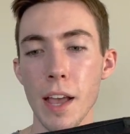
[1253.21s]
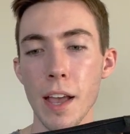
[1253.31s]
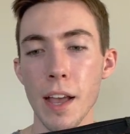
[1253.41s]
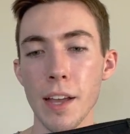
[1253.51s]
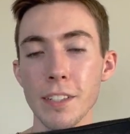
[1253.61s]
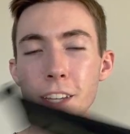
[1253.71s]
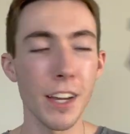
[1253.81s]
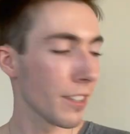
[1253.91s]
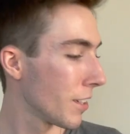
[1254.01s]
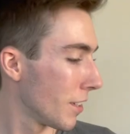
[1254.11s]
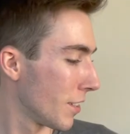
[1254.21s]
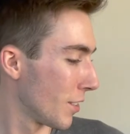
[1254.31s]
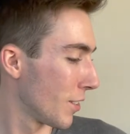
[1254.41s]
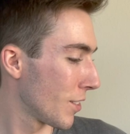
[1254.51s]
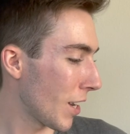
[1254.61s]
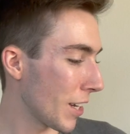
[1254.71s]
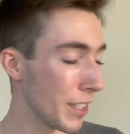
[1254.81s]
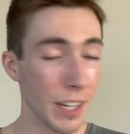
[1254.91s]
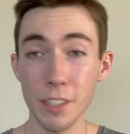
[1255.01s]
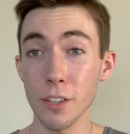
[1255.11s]
And yeah,
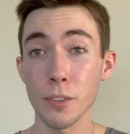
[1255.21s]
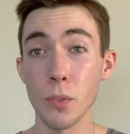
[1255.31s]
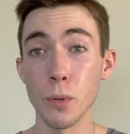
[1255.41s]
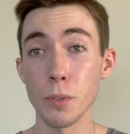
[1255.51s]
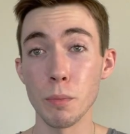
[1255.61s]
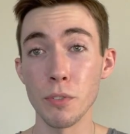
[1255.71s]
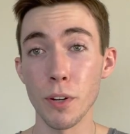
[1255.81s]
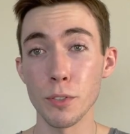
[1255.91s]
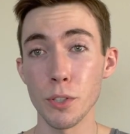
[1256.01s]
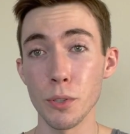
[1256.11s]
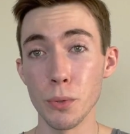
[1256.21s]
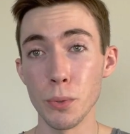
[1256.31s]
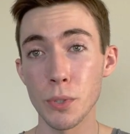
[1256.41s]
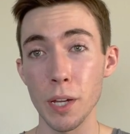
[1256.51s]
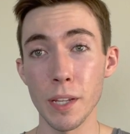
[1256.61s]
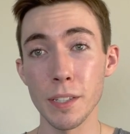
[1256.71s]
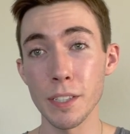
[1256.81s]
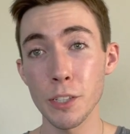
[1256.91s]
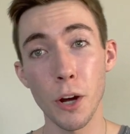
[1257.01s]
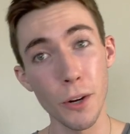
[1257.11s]
I thought that those would be fun to use and
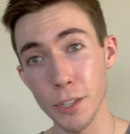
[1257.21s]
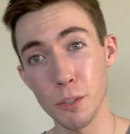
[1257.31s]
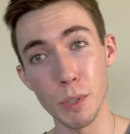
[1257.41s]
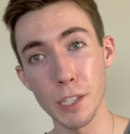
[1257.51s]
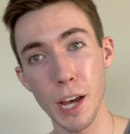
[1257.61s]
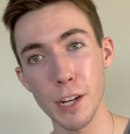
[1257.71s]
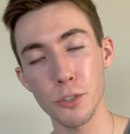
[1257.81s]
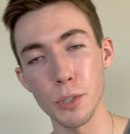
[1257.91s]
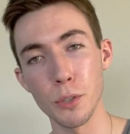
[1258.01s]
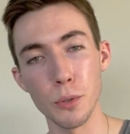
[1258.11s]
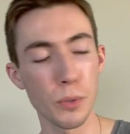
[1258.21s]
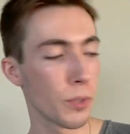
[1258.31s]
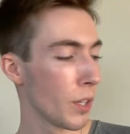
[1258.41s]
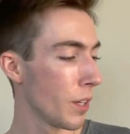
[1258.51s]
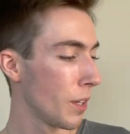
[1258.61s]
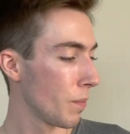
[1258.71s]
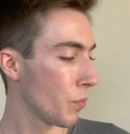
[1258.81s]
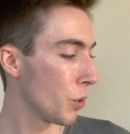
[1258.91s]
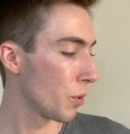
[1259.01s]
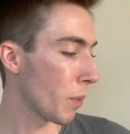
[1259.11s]
encourage me to actually use
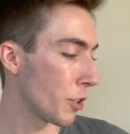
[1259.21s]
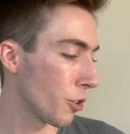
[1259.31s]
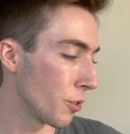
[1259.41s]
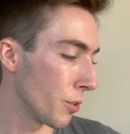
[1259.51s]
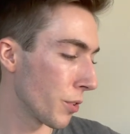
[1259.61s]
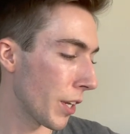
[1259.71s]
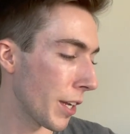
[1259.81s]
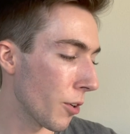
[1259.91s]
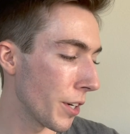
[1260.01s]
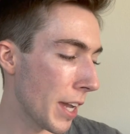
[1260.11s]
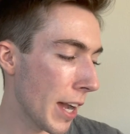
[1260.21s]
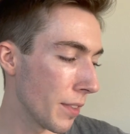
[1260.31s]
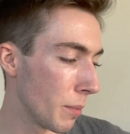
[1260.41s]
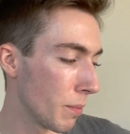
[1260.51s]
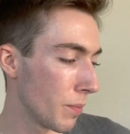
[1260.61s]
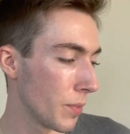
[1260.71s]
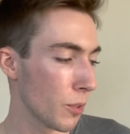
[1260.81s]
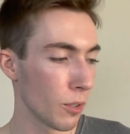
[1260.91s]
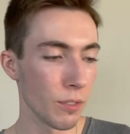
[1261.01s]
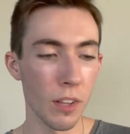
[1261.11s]
my journals. And I already had them
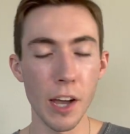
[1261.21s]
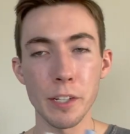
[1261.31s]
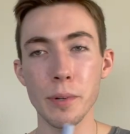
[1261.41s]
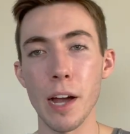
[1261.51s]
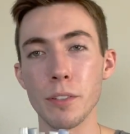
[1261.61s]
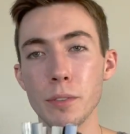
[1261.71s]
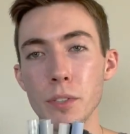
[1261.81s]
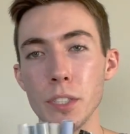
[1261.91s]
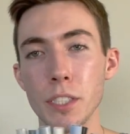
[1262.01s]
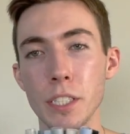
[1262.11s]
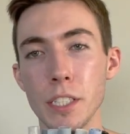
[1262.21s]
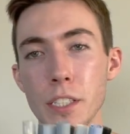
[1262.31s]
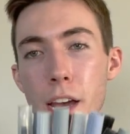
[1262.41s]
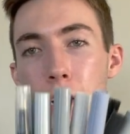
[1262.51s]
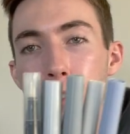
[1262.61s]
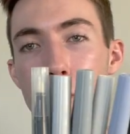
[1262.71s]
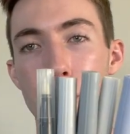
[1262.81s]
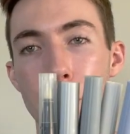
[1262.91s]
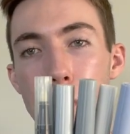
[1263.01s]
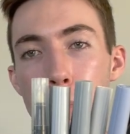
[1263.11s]
sort of lying around and really needed to actually
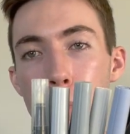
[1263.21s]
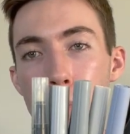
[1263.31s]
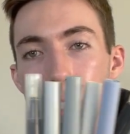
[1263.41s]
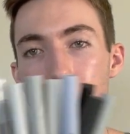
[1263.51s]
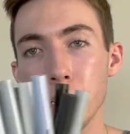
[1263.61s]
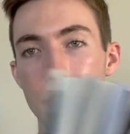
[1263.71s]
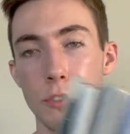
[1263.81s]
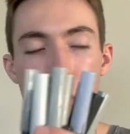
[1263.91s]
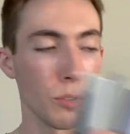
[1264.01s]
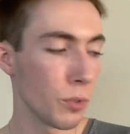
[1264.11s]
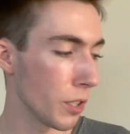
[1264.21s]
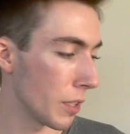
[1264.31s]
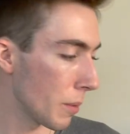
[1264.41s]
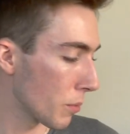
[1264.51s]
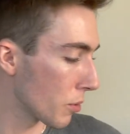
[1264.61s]
break them open and get into using them.